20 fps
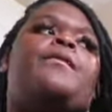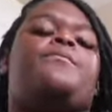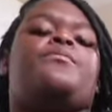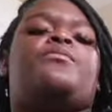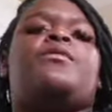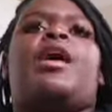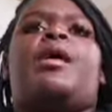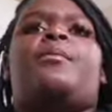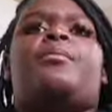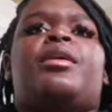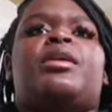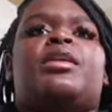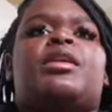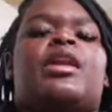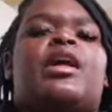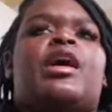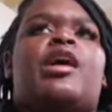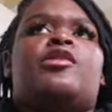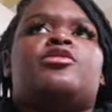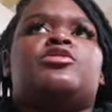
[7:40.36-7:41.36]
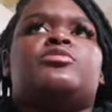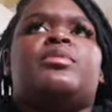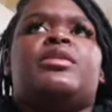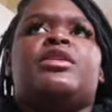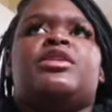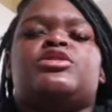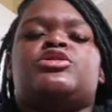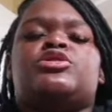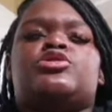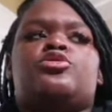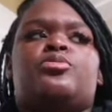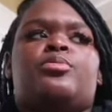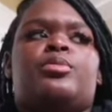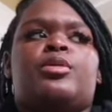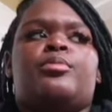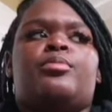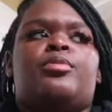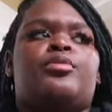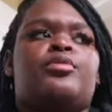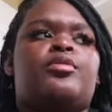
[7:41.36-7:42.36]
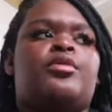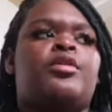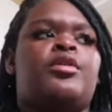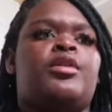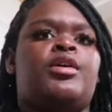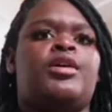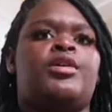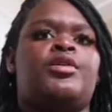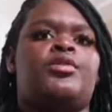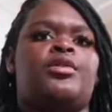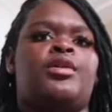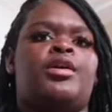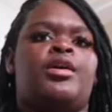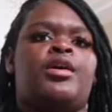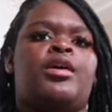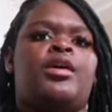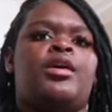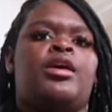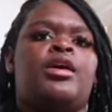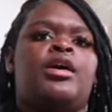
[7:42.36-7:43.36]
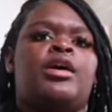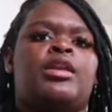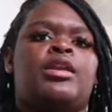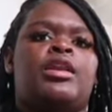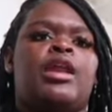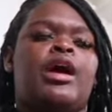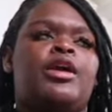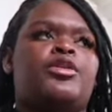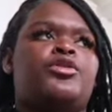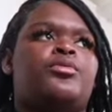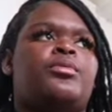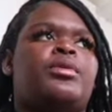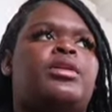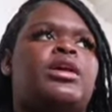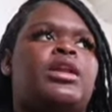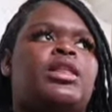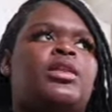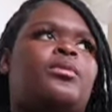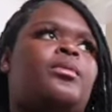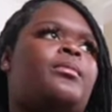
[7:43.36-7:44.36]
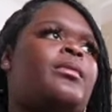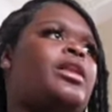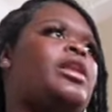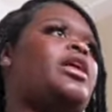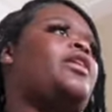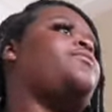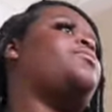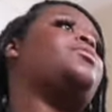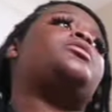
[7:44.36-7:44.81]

Not being in the house being super bored or not doing nothing with my life,